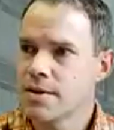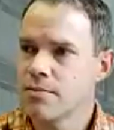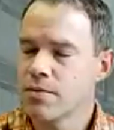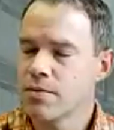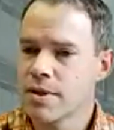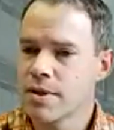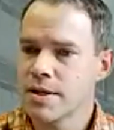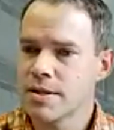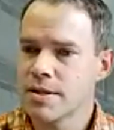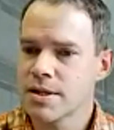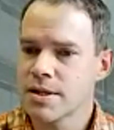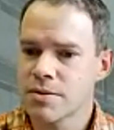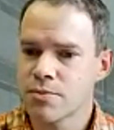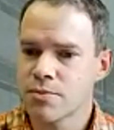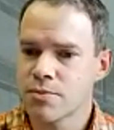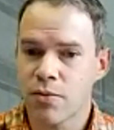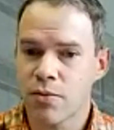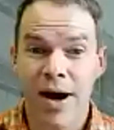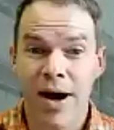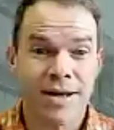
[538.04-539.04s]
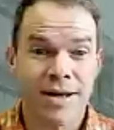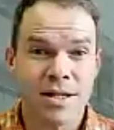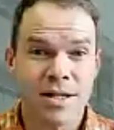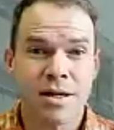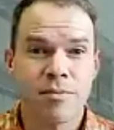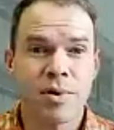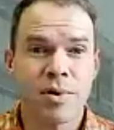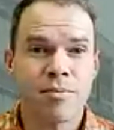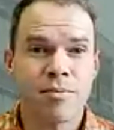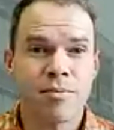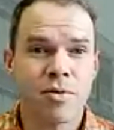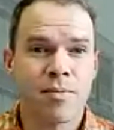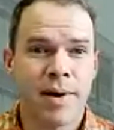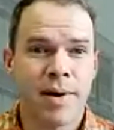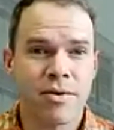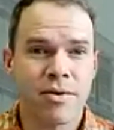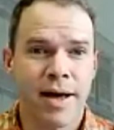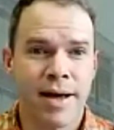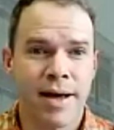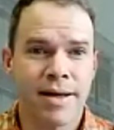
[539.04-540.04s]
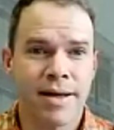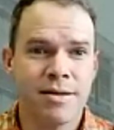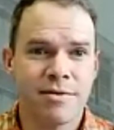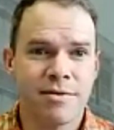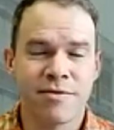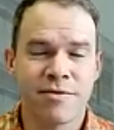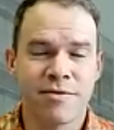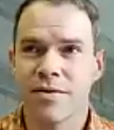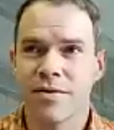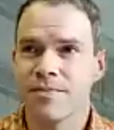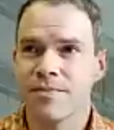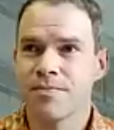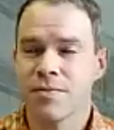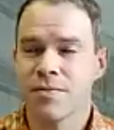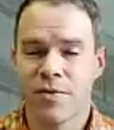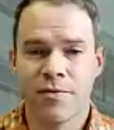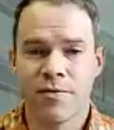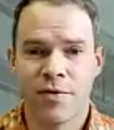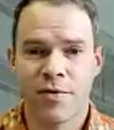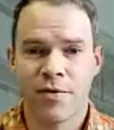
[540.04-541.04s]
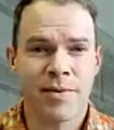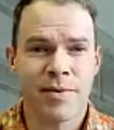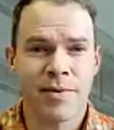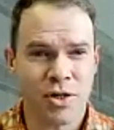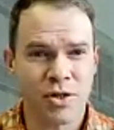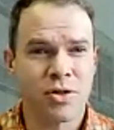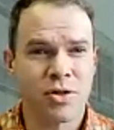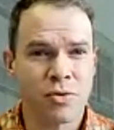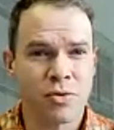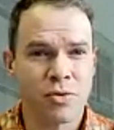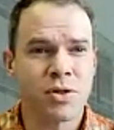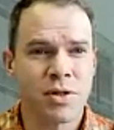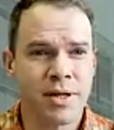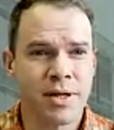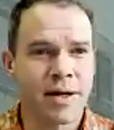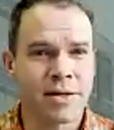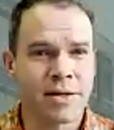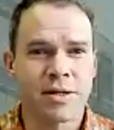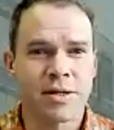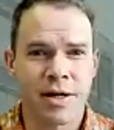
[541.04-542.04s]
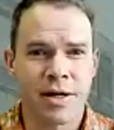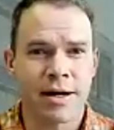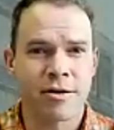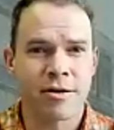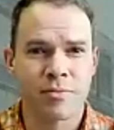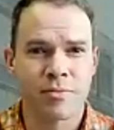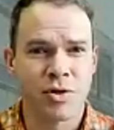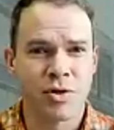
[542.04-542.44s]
This is where we're asking people about kind of very much socially undesirable